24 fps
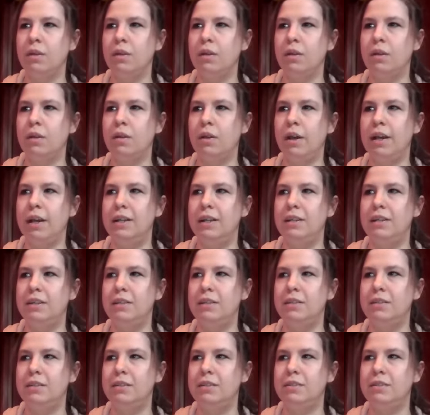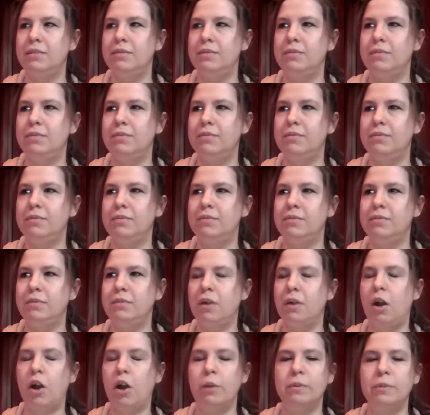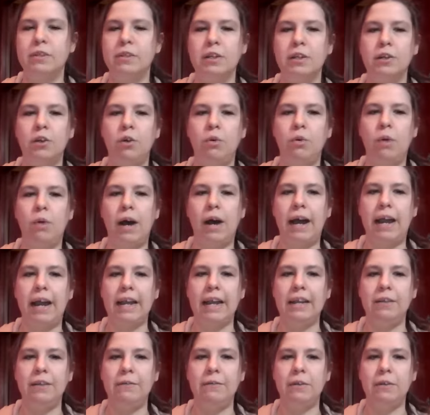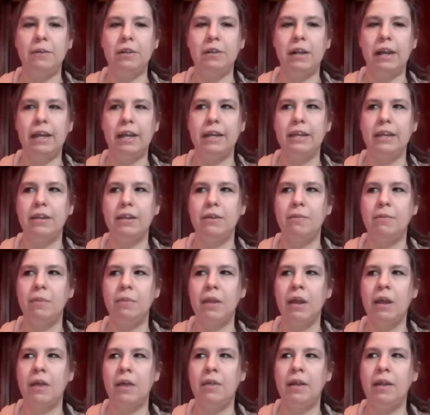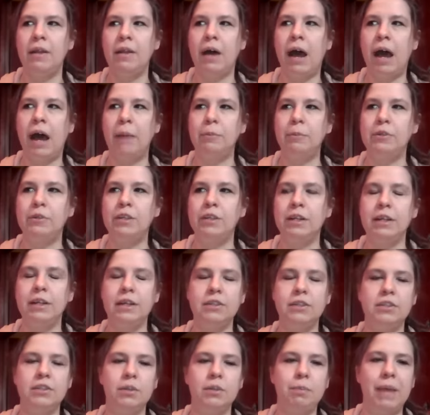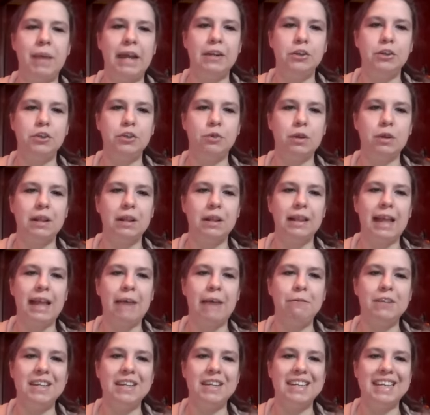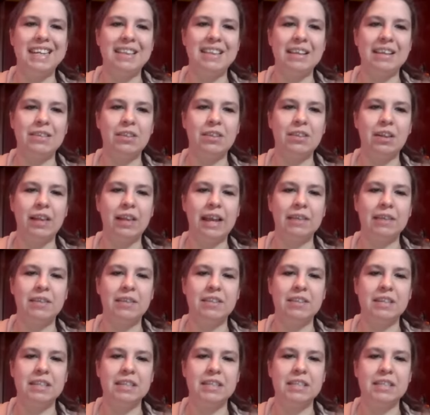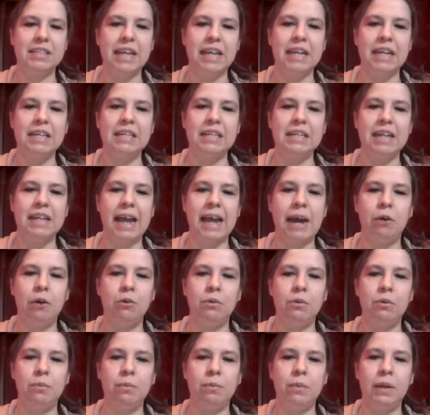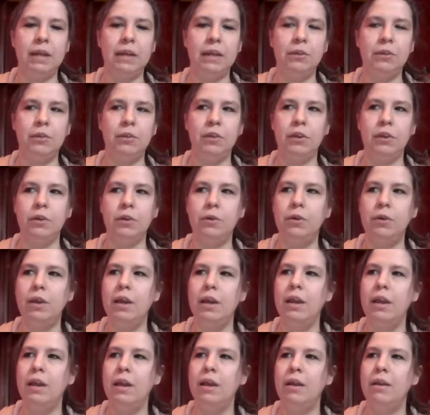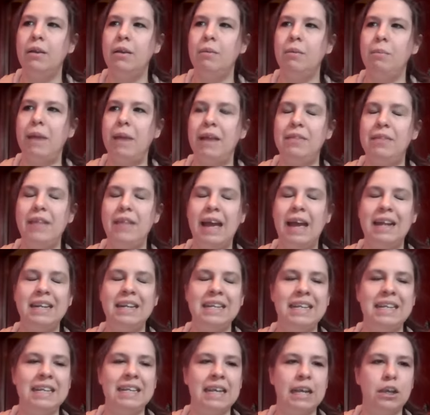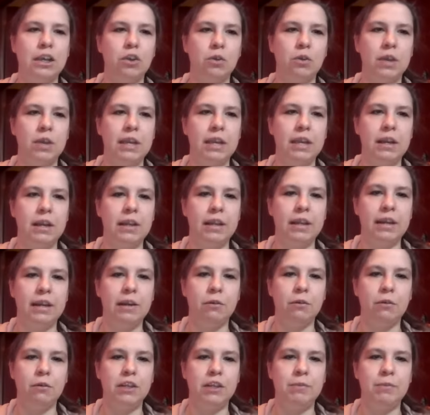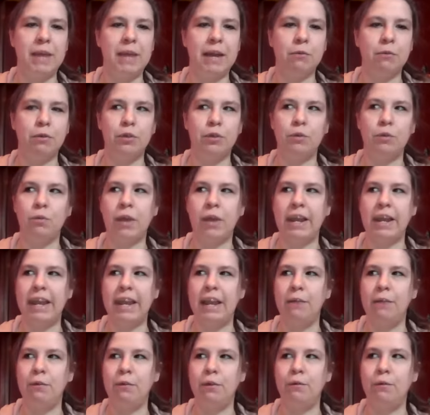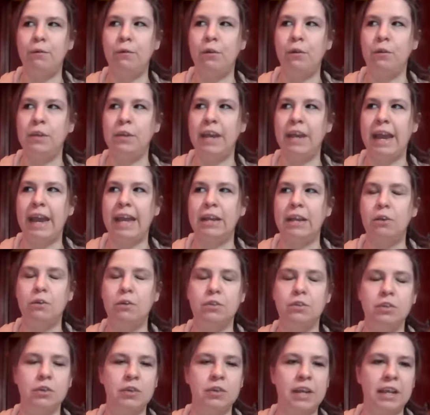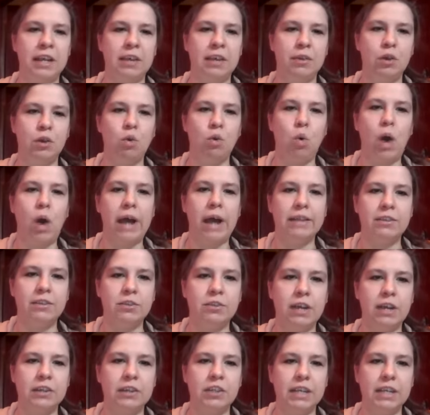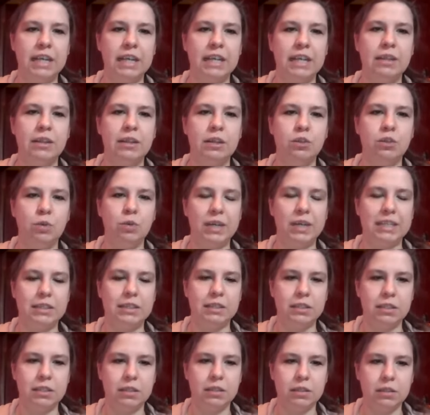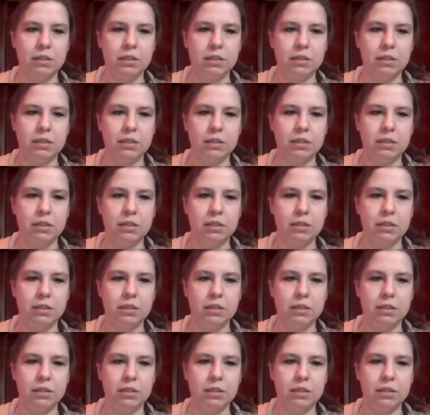Good, arms can go wide if you'd like. And then the option is to bend your left knee, that's the leg that's extended out beneath you. Bend that knee, kick your heel in and reach back with the right hand for the foot or the ankle. So you're taking the quad stretch in the twist.